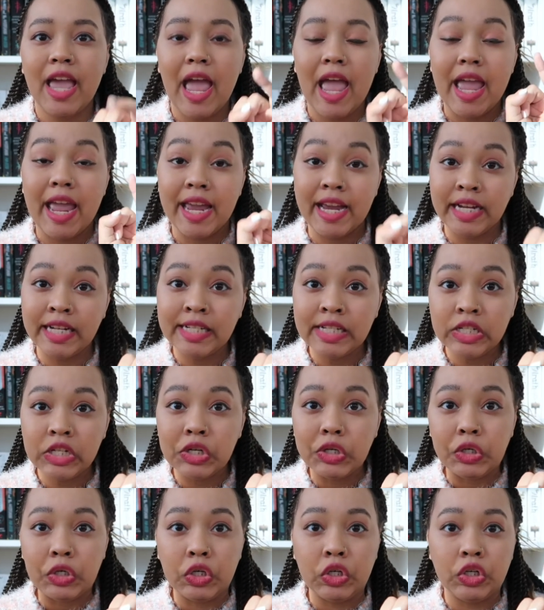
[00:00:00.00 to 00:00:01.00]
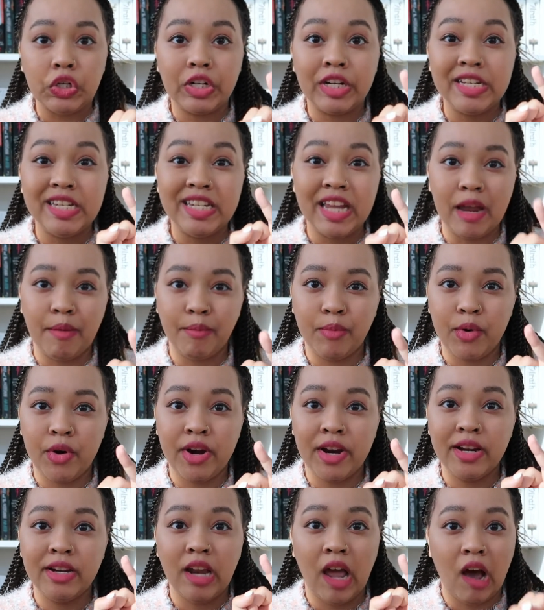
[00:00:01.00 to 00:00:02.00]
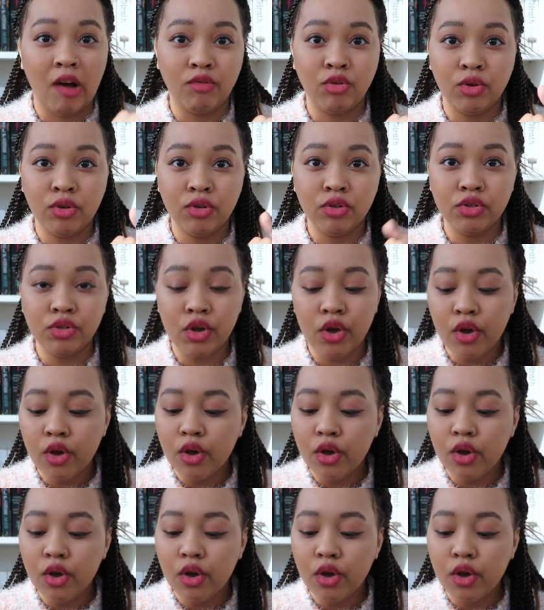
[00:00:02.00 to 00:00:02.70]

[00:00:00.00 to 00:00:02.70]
and her contemporary novels.